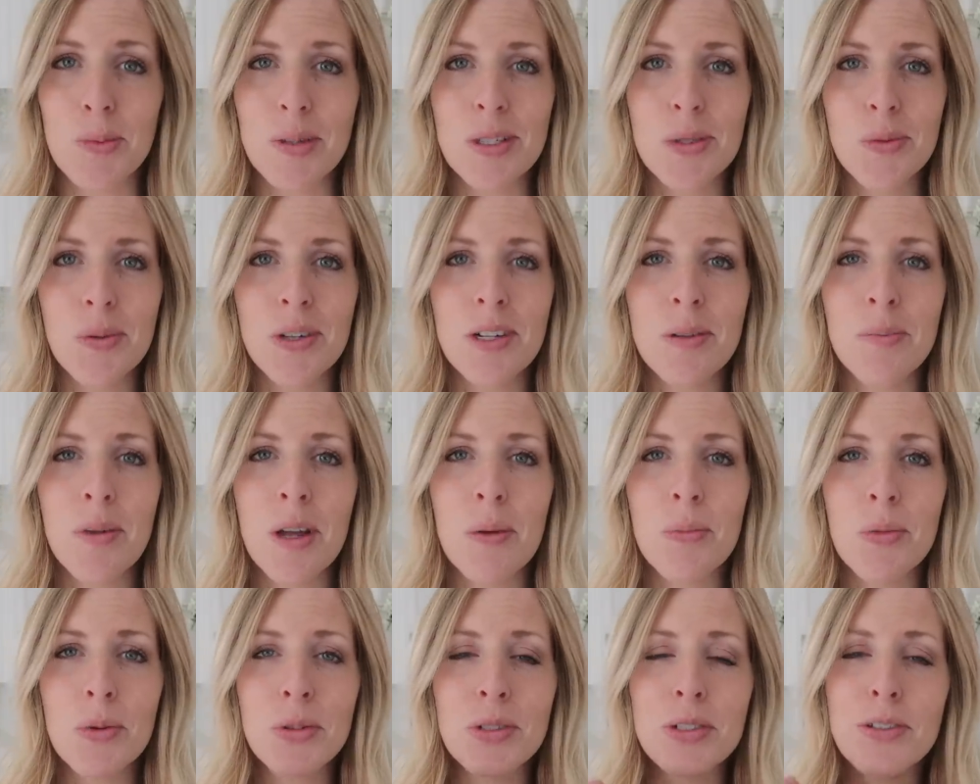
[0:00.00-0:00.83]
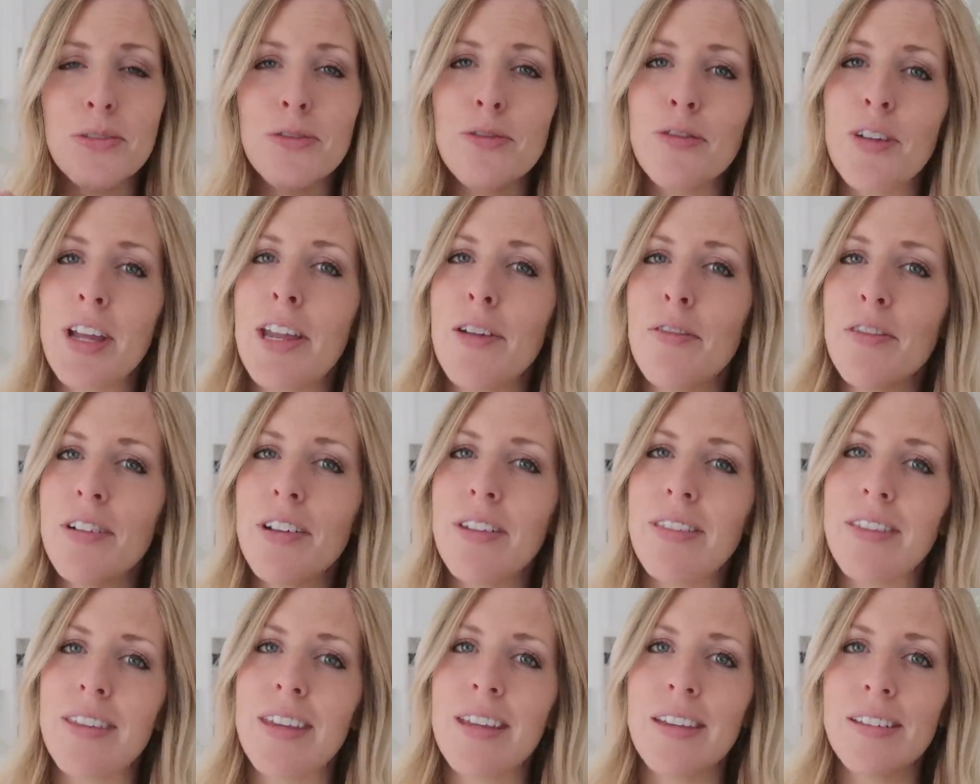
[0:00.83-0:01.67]
It's one of my most
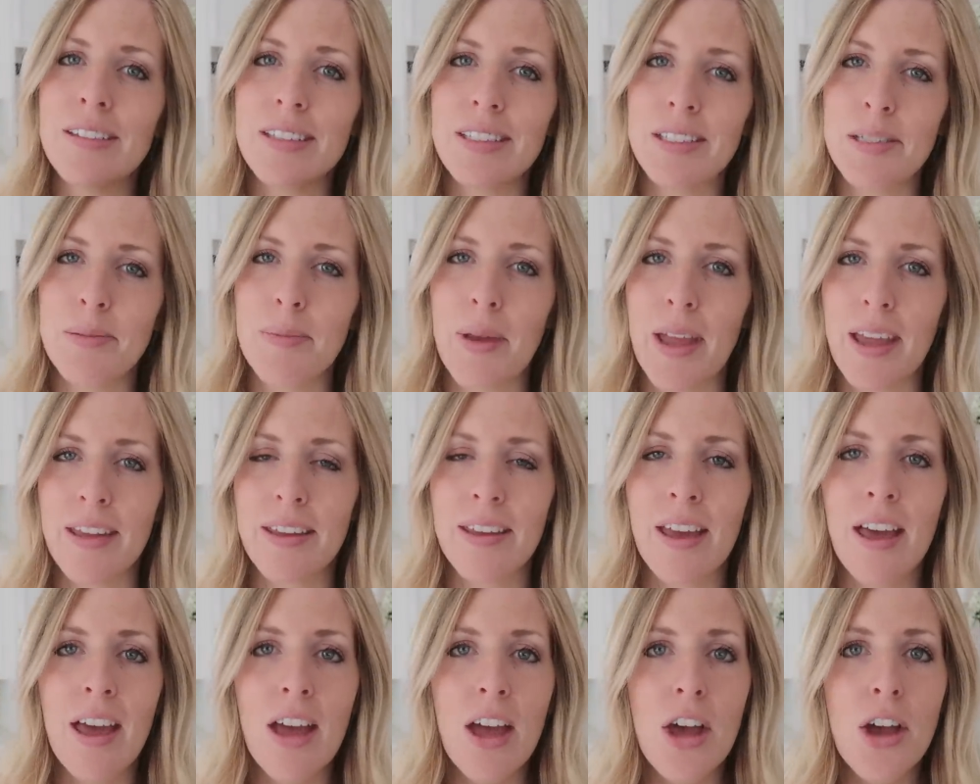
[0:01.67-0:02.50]
favorite things to make.